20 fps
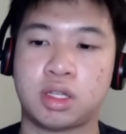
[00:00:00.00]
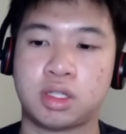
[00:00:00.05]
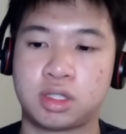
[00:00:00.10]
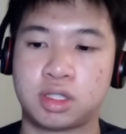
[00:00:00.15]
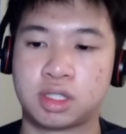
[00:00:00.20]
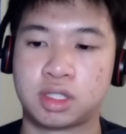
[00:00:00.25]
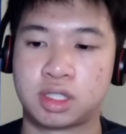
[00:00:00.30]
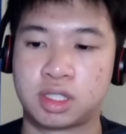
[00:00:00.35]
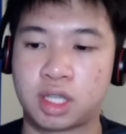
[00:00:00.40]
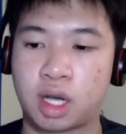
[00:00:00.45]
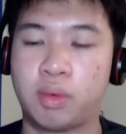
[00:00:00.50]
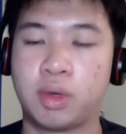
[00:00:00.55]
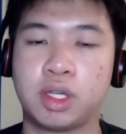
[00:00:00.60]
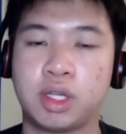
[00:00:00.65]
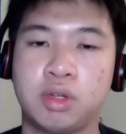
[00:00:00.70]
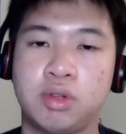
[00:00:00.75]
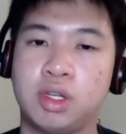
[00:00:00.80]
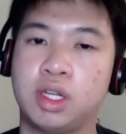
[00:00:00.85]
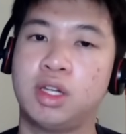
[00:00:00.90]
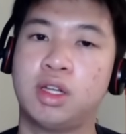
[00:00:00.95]
Just sell what you
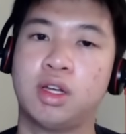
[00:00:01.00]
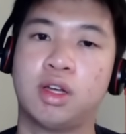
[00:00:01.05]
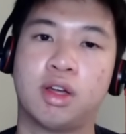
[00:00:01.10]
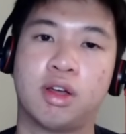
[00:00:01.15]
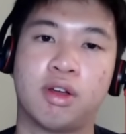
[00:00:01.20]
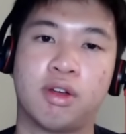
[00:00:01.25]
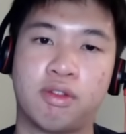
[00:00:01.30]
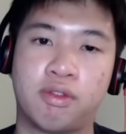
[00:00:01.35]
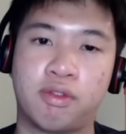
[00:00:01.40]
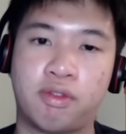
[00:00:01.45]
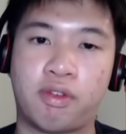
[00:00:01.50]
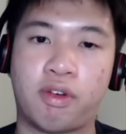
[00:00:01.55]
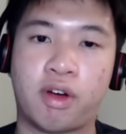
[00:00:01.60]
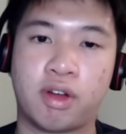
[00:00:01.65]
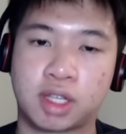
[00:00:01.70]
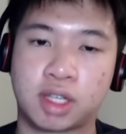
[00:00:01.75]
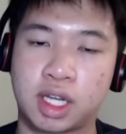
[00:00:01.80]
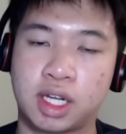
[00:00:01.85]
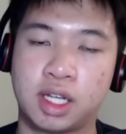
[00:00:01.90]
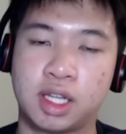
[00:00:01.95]
need,
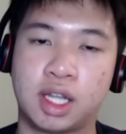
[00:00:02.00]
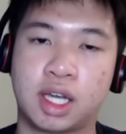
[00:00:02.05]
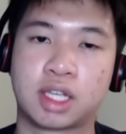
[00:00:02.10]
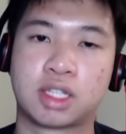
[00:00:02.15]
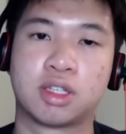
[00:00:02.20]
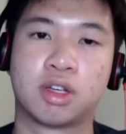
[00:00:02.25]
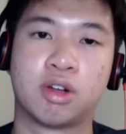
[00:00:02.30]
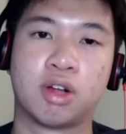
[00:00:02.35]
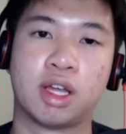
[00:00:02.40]
get Elixir,